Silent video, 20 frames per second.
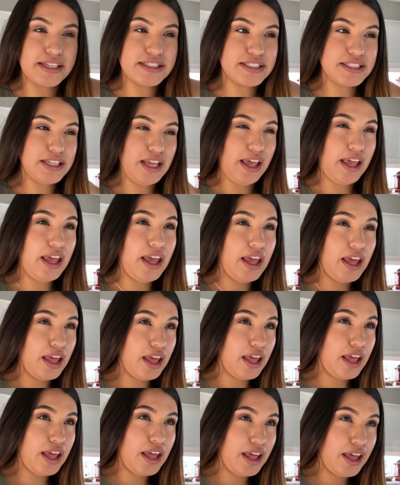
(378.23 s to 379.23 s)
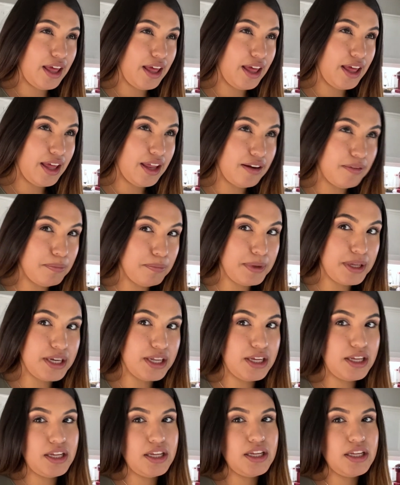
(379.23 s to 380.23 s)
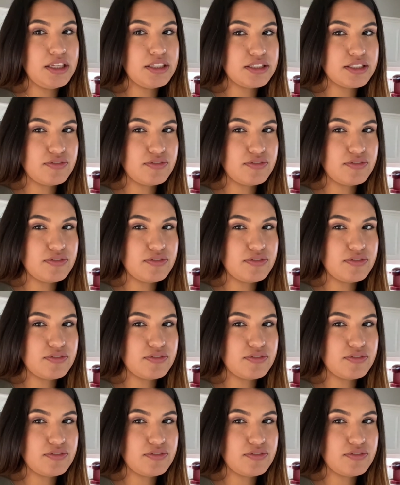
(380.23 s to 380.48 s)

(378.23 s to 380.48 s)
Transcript: 10 minutes,